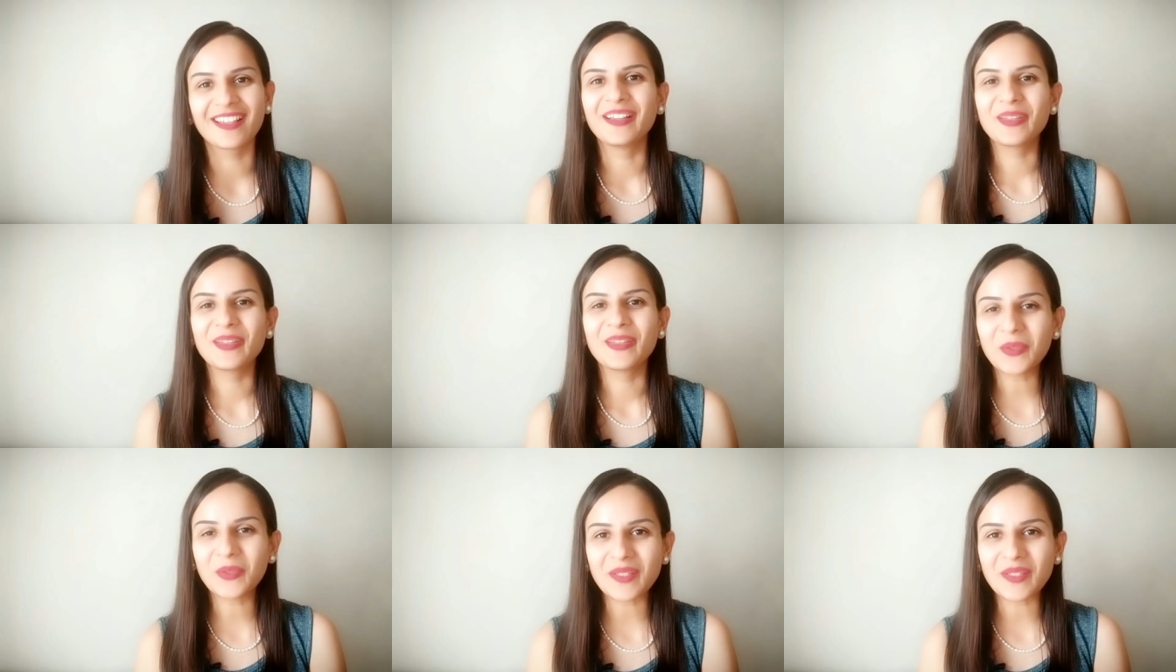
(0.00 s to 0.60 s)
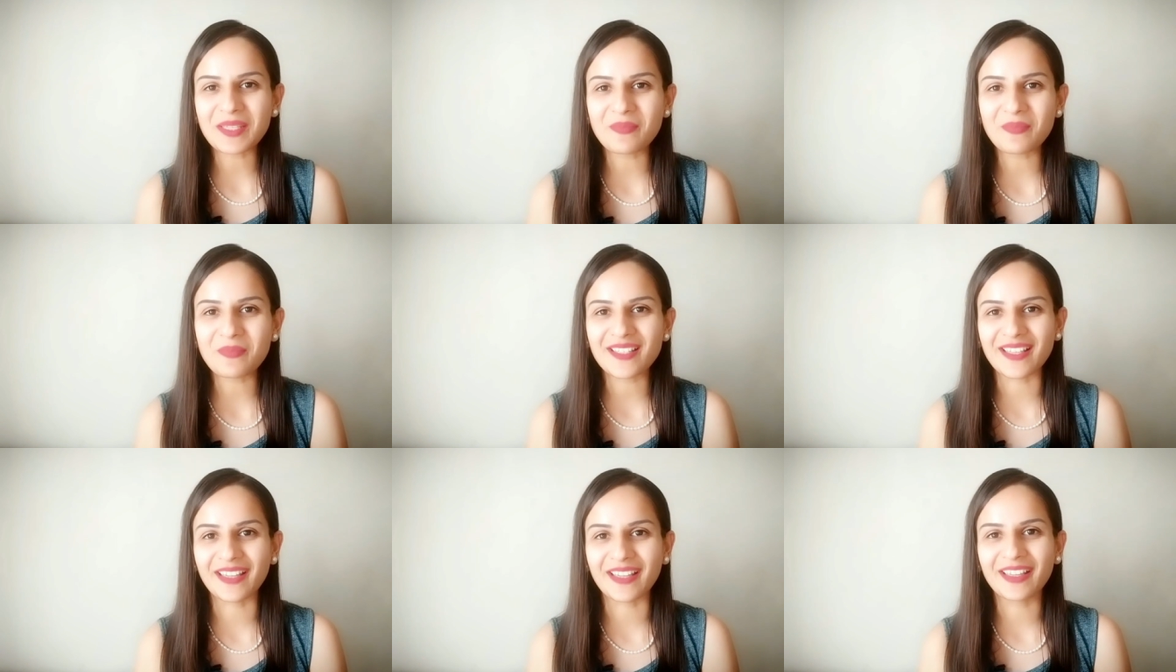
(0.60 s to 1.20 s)
You could simply
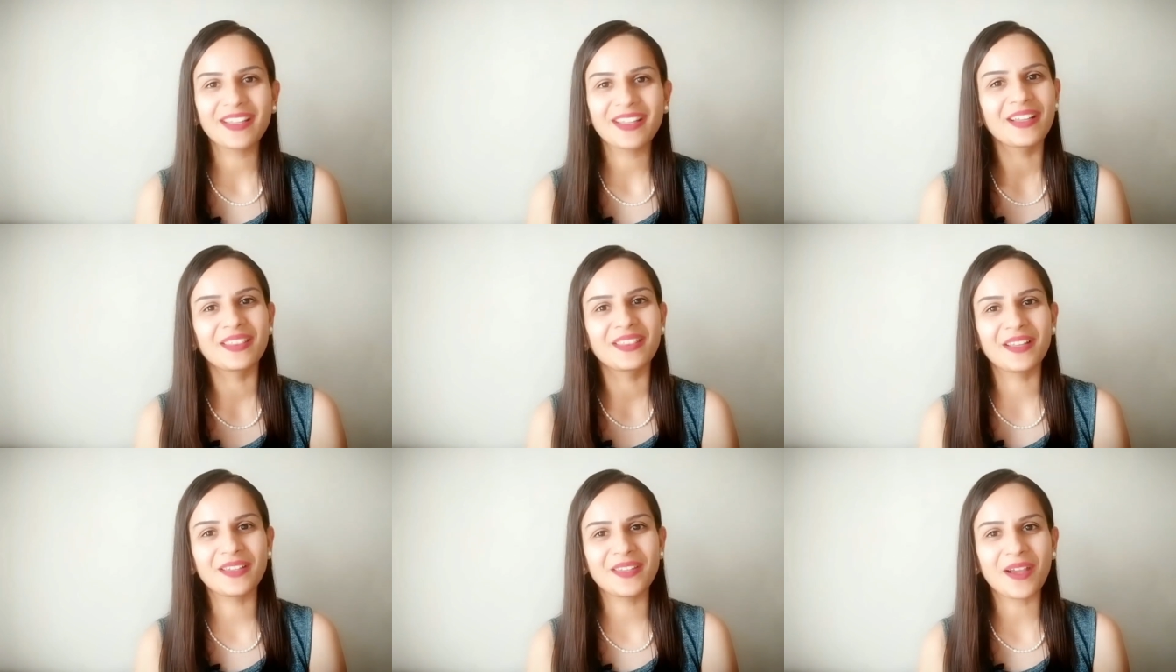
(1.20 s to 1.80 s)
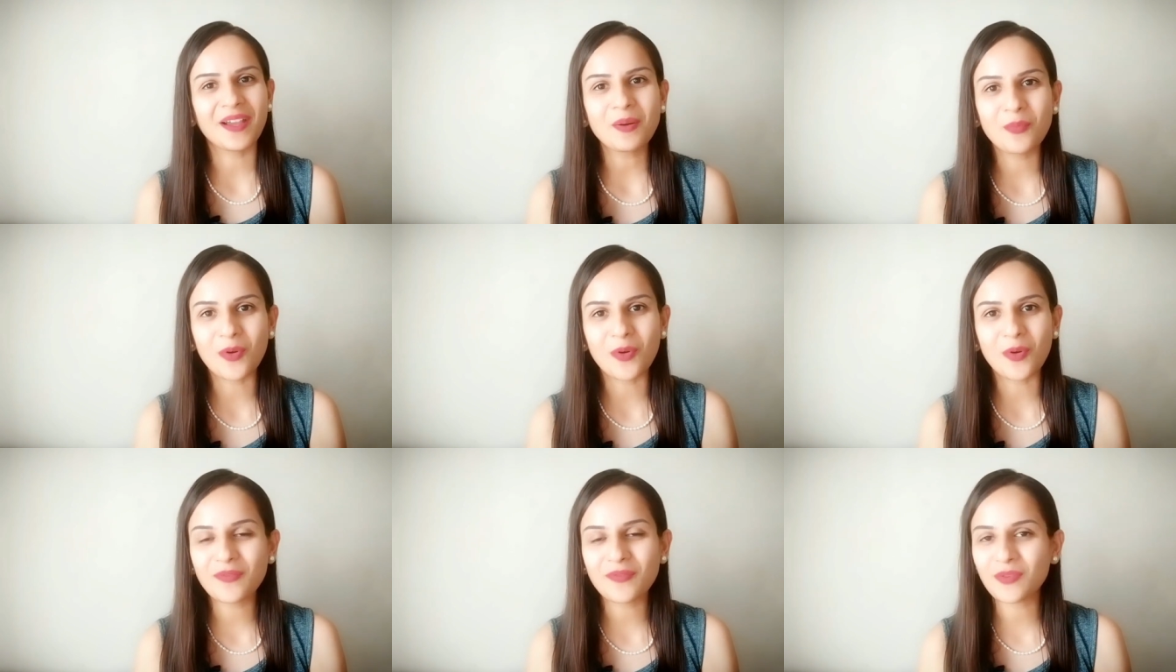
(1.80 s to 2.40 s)
say, the young
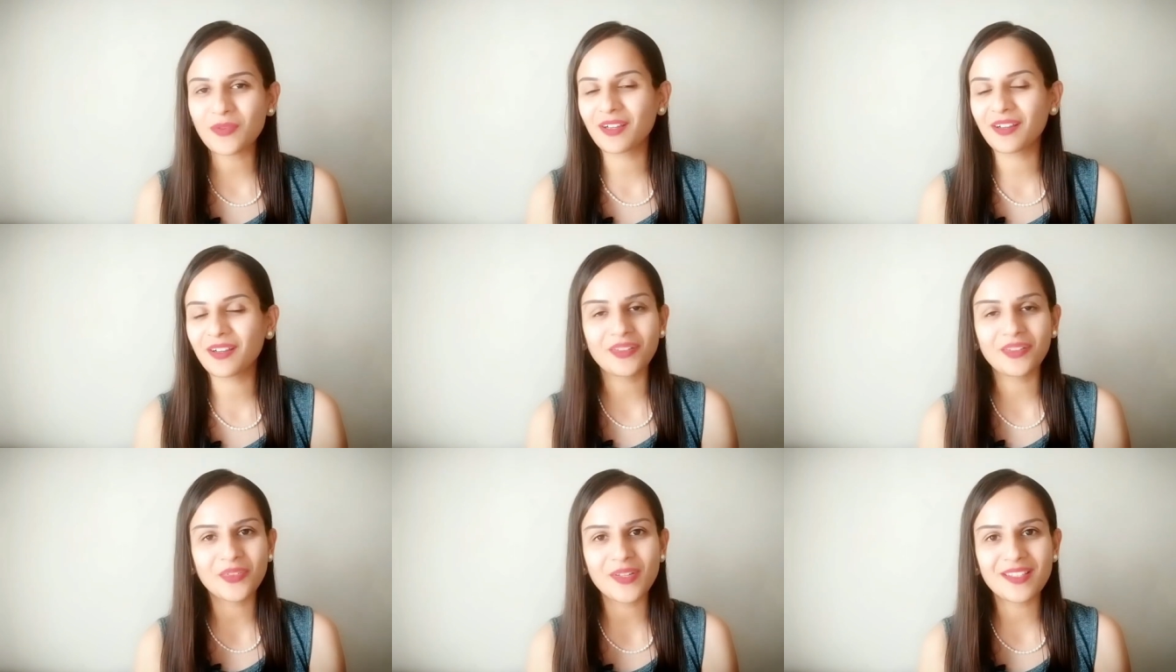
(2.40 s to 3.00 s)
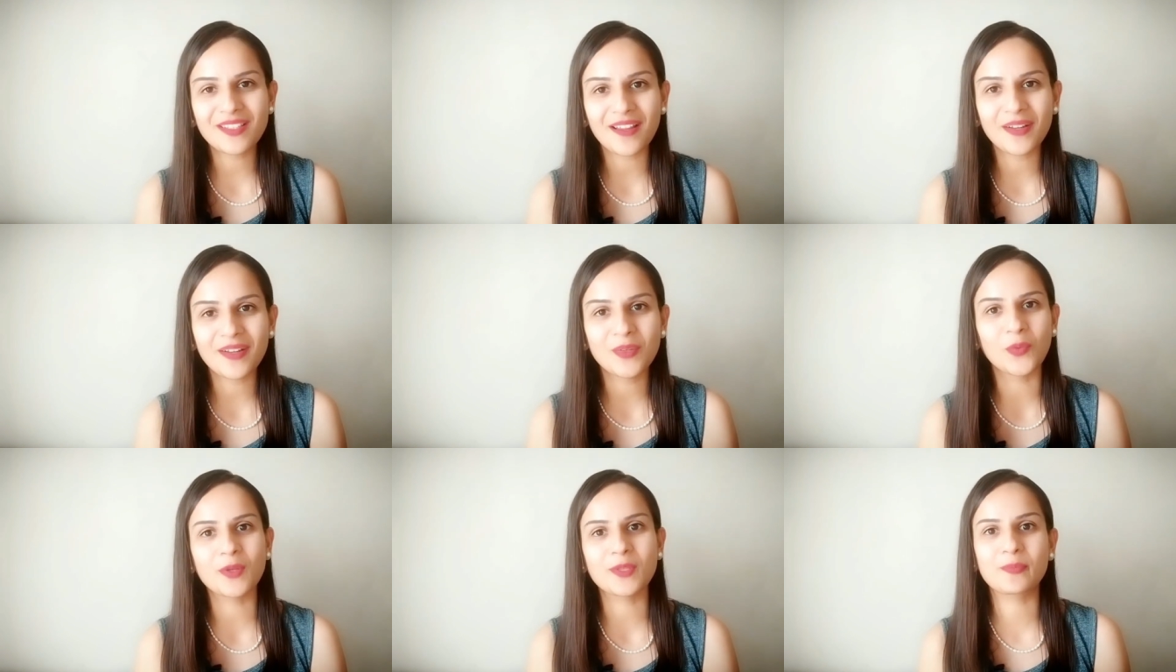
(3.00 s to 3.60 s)
boy from the countryside
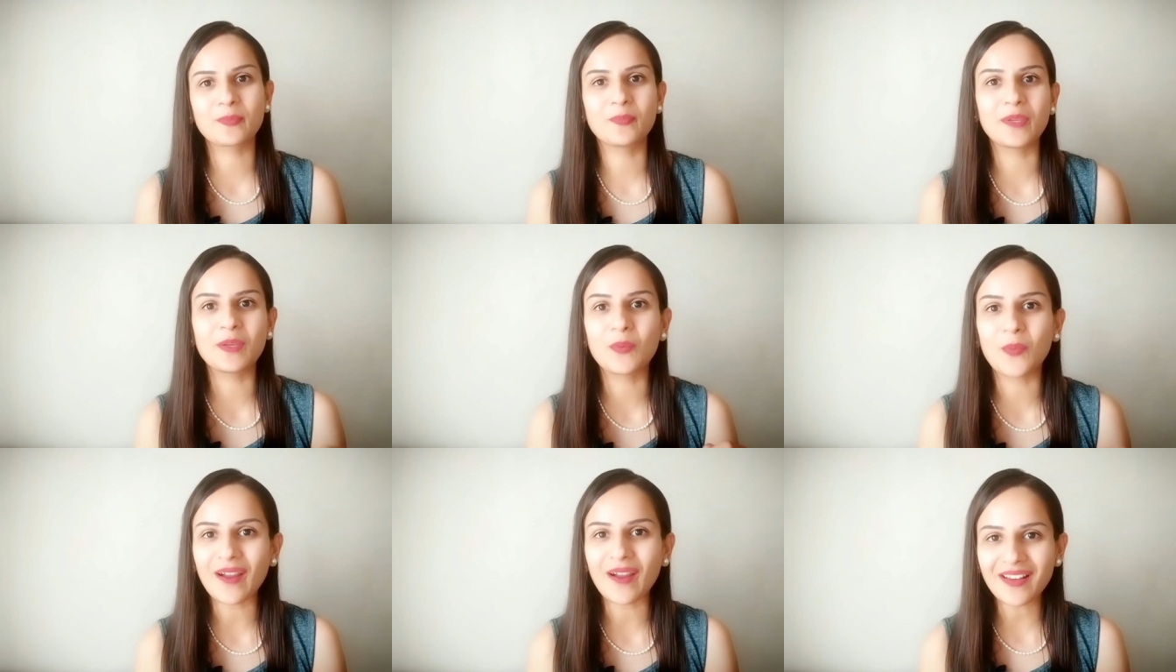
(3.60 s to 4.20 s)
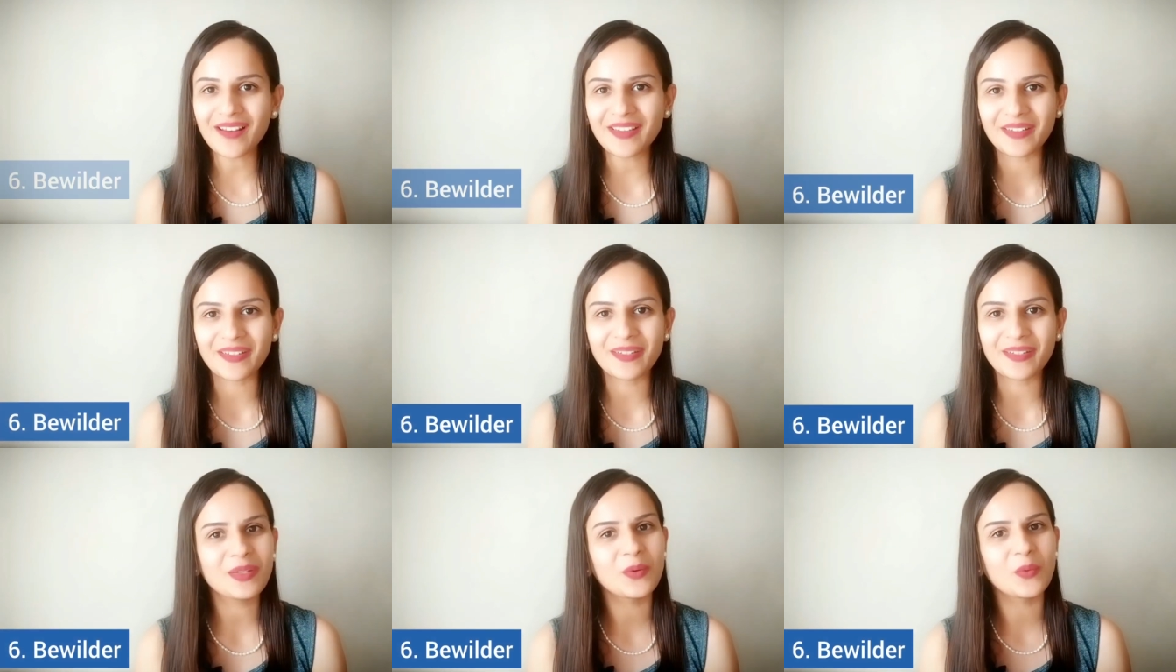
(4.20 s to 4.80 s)
was
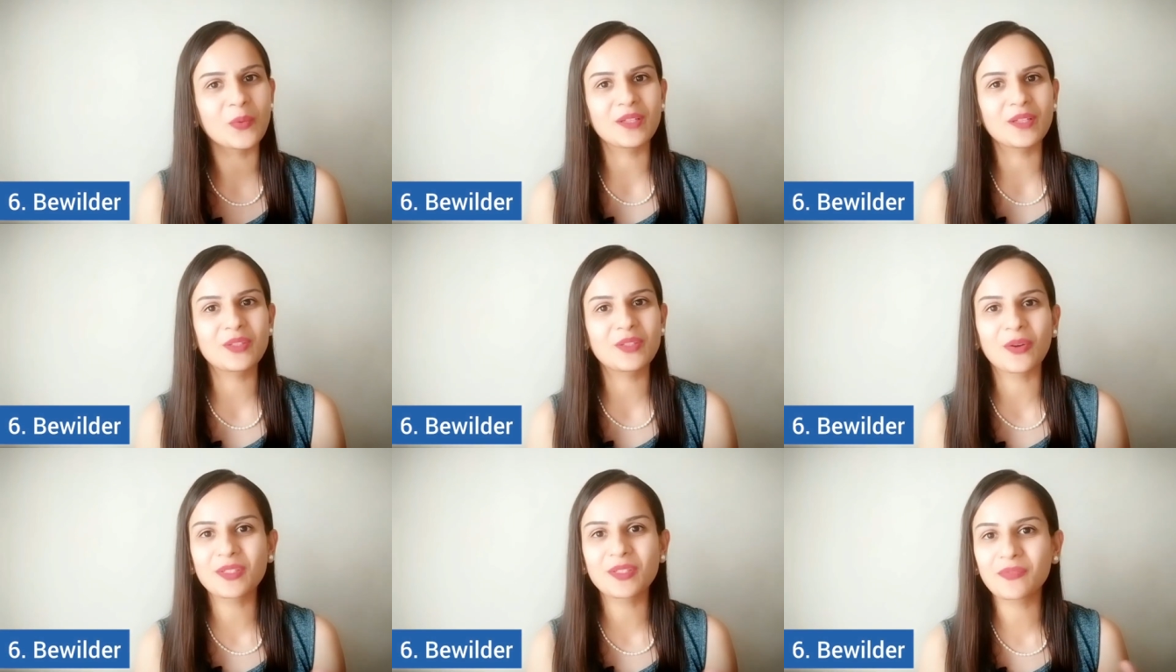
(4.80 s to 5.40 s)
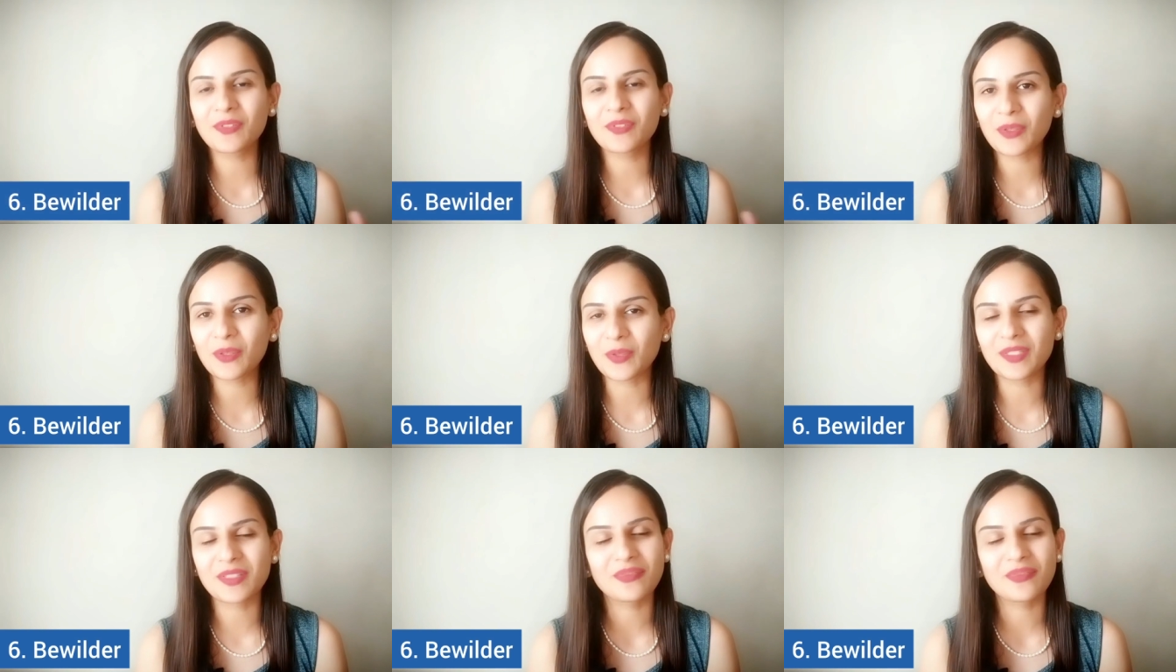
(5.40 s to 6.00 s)
bewildered with the choice of the
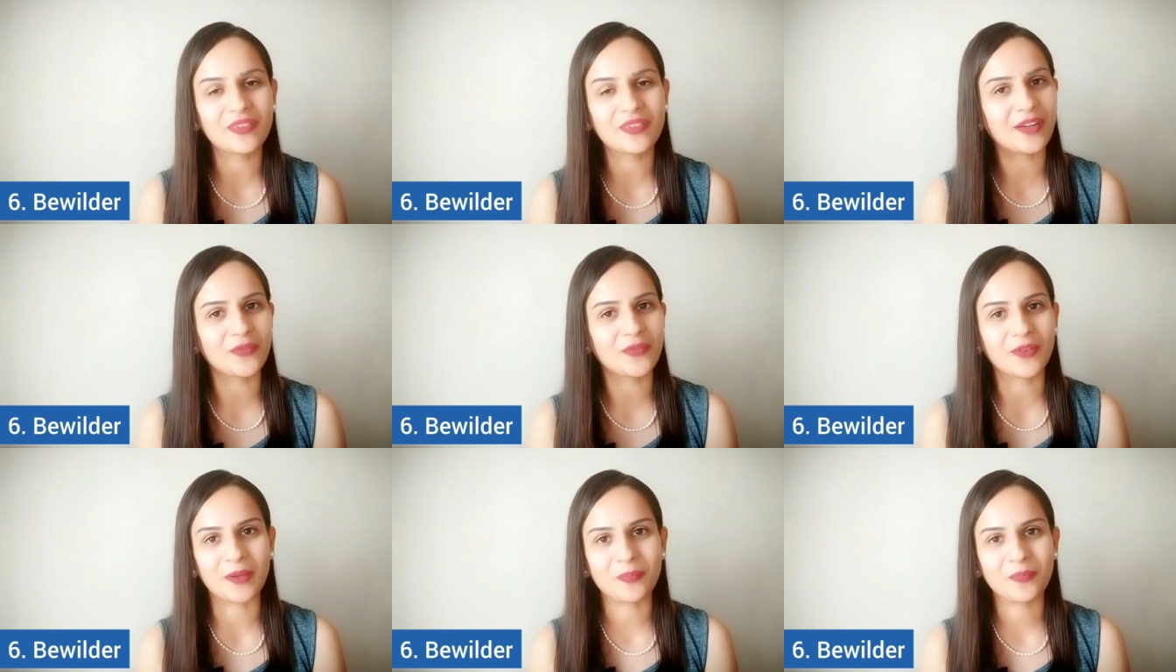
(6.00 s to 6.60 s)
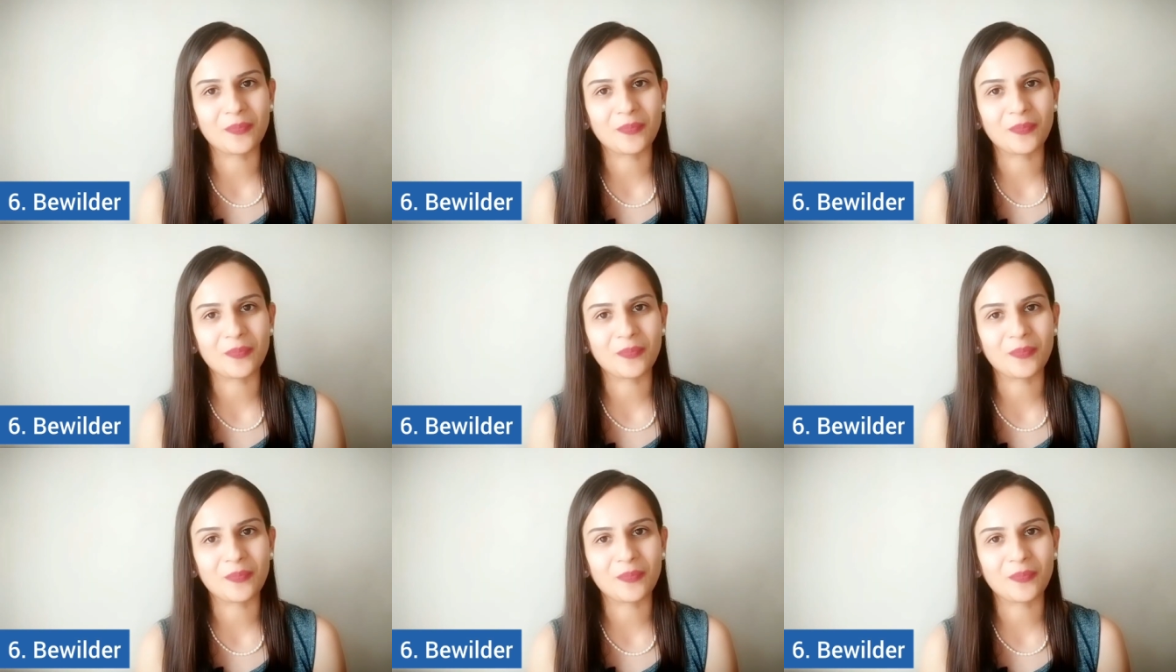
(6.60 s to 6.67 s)
clothes in front of him.